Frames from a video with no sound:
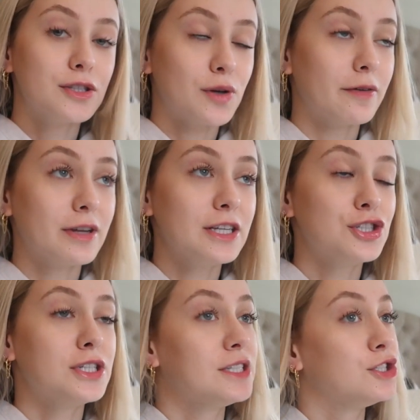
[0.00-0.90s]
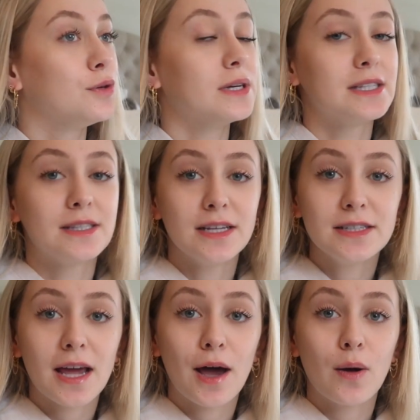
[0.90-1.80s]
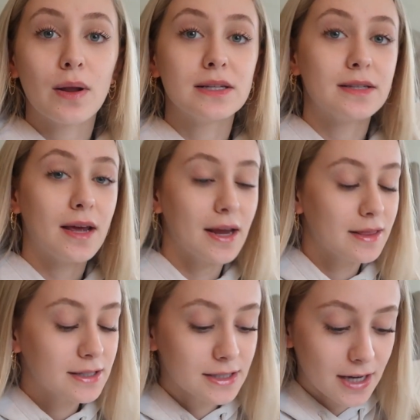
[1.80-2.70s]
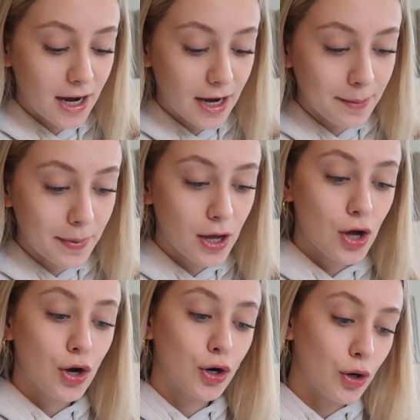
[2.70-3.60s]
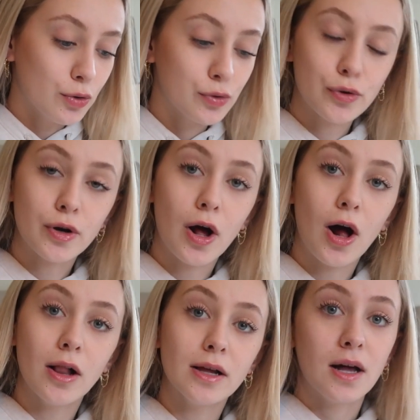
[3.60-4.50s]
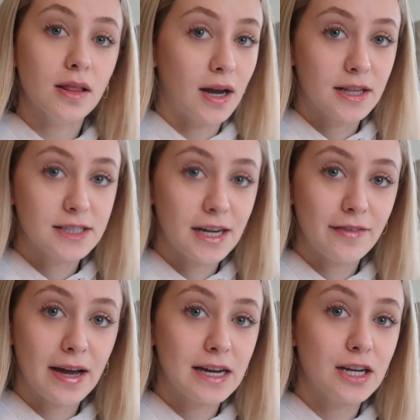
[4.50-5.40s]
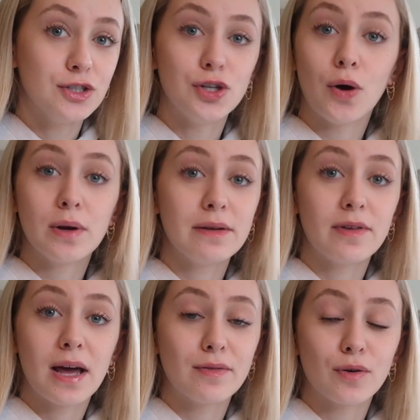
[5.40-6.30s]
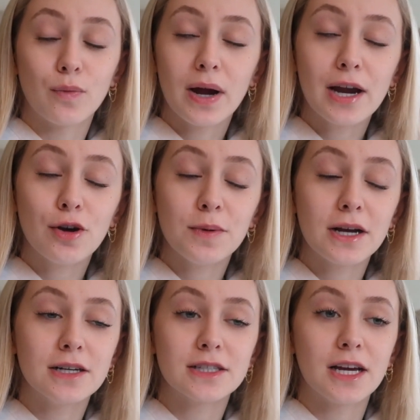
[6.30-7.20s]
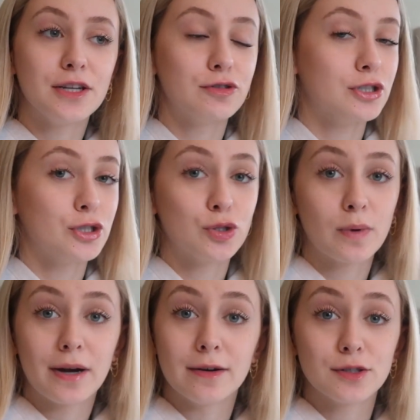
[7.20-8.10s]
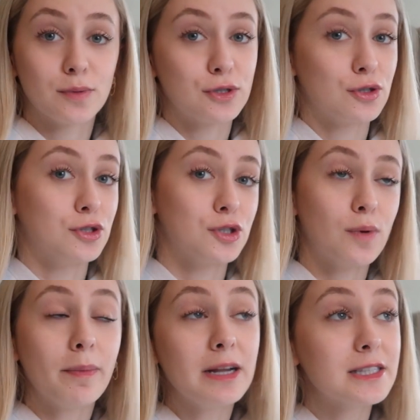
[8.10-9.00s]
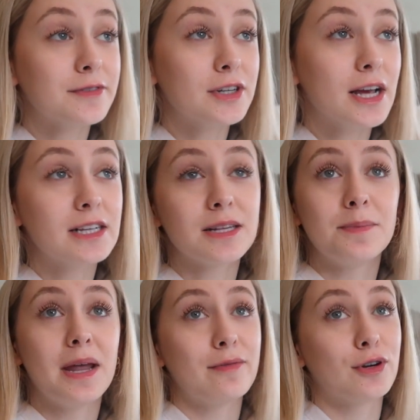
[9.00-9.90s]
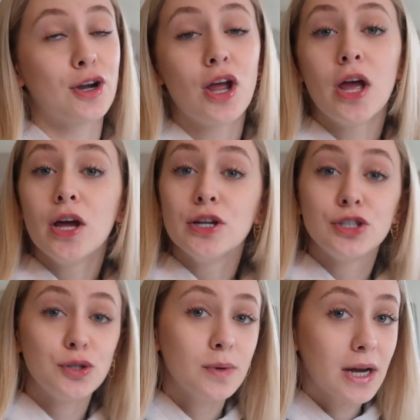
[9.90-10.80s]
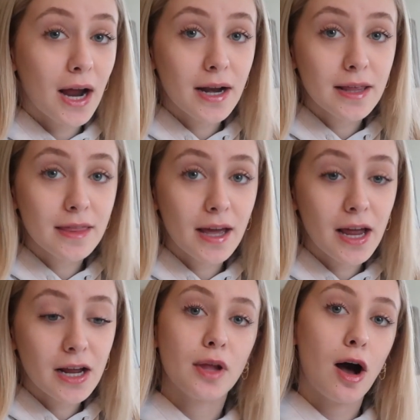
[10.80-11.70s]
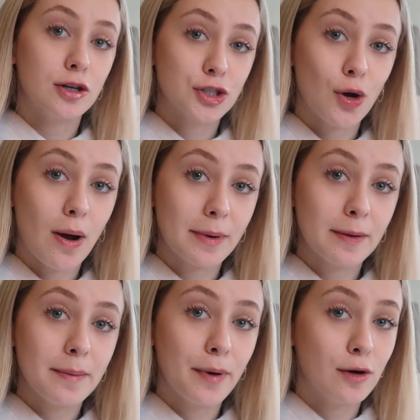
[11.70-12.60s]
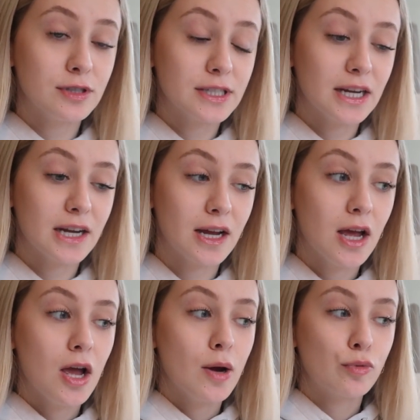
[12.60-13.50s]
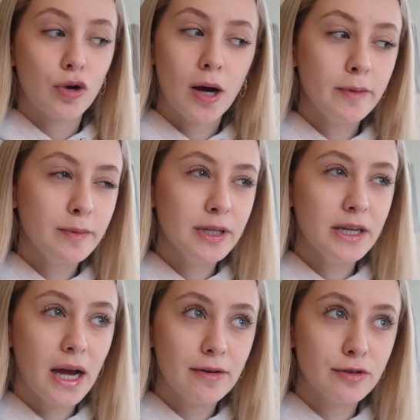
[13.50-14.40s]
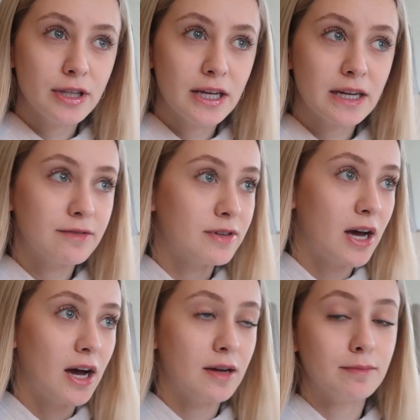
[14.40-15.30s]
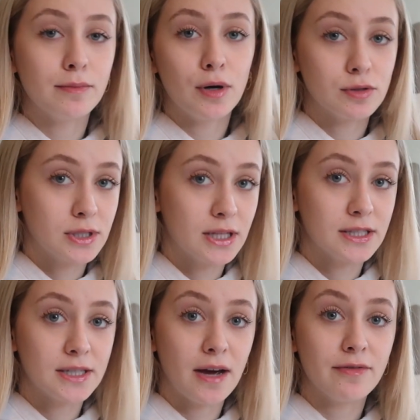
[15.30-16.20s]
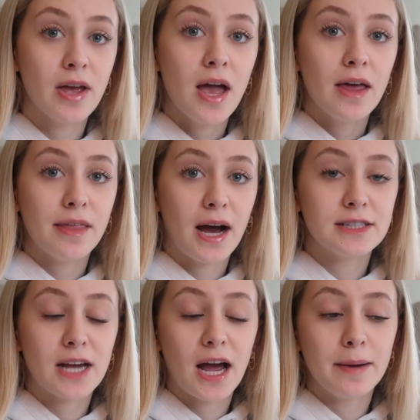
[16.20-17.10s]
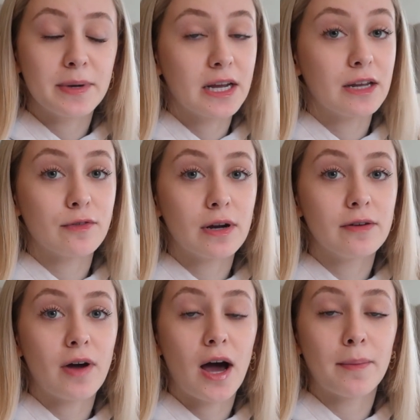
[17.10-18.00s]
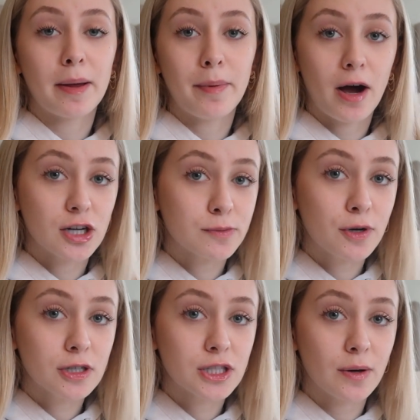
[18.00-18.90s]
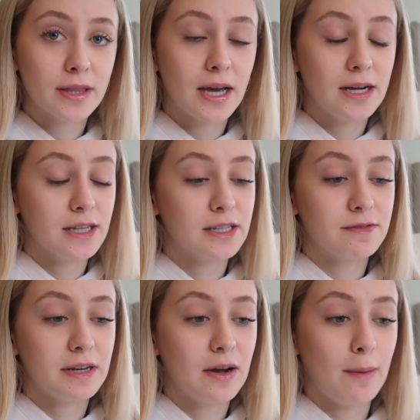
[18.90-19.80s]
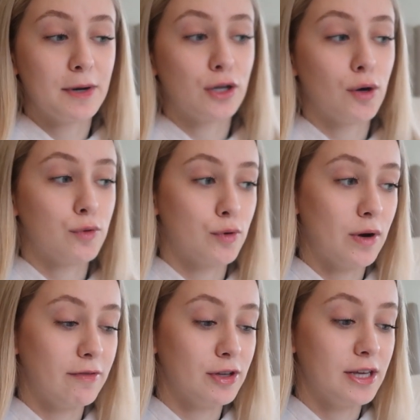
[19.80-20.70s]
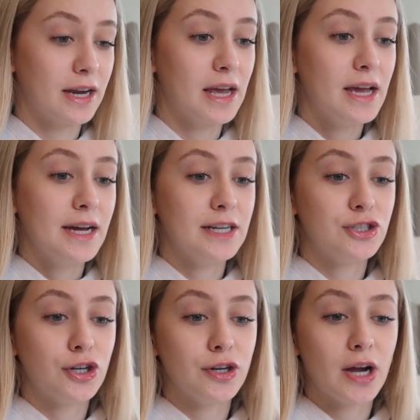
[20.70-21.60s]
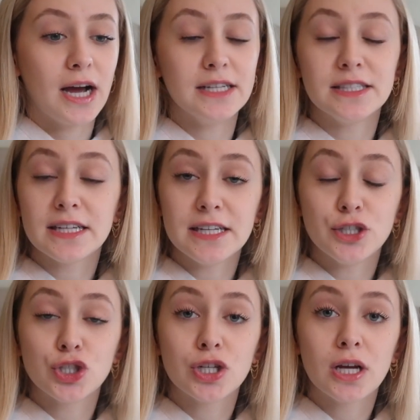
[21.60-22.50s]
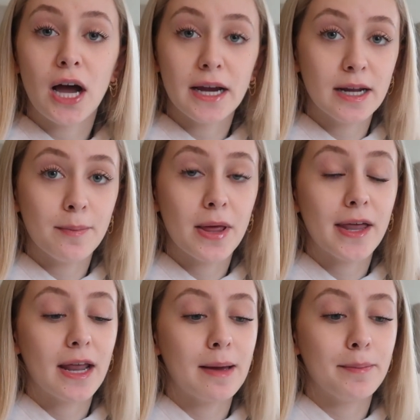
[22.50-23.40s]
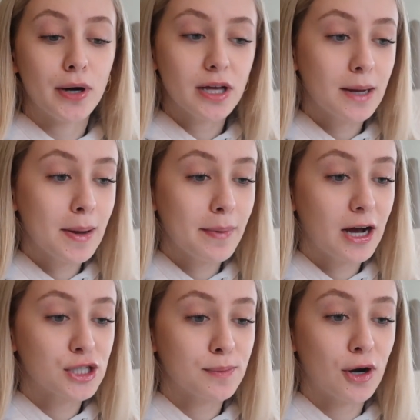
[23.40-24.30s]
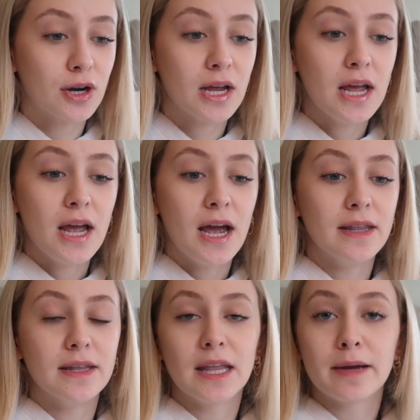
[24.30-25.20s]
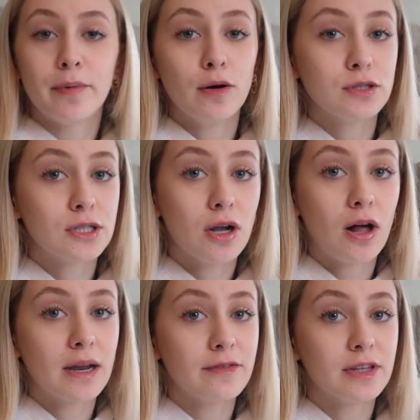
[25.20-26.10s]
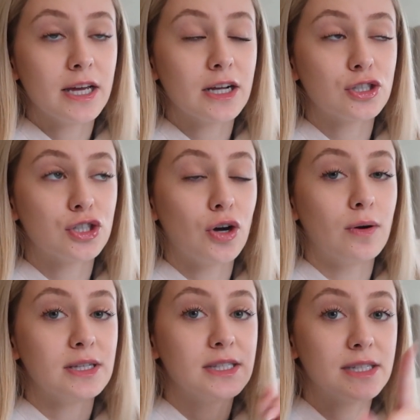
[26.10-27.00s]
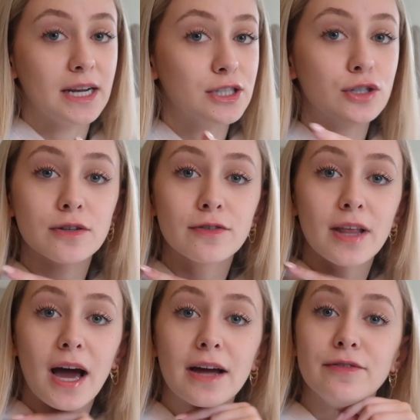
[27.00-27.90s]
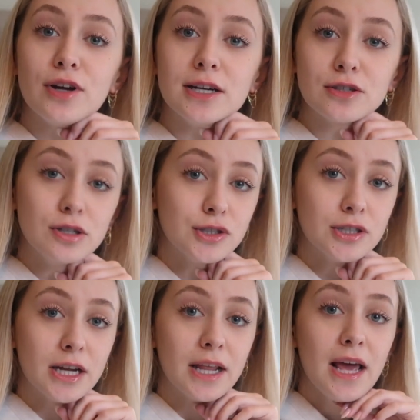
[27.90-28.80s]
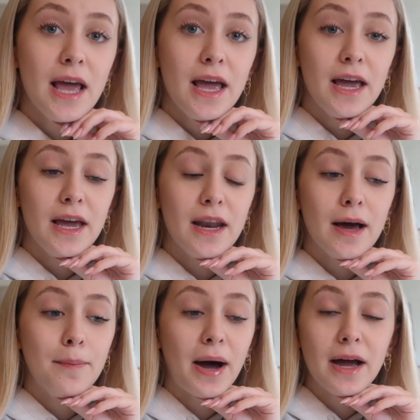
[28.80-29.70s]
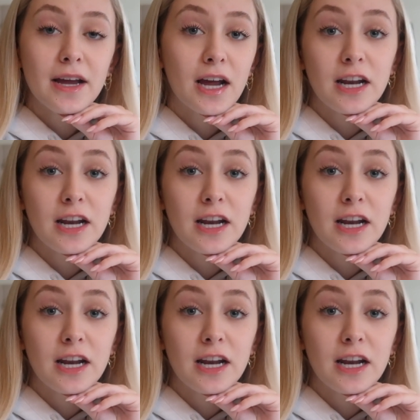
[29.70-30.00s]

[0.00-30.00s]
So I really just need to sit down, take this time, go through it all. A lot of the stuff I don't even ever wear because I usually just wear a sweatshirt and sweatpants every day because I'm never doing anything. Also, I'm gonna be posting probably everything, if not most of the stuff that I'm getting rid of on my Poshmark. So at the end of this video I'm going to go through everything and show you guys each item that I'm putting on my Poshmark and then like post it all and everything. So stay tuned for that if you guys are interested in buying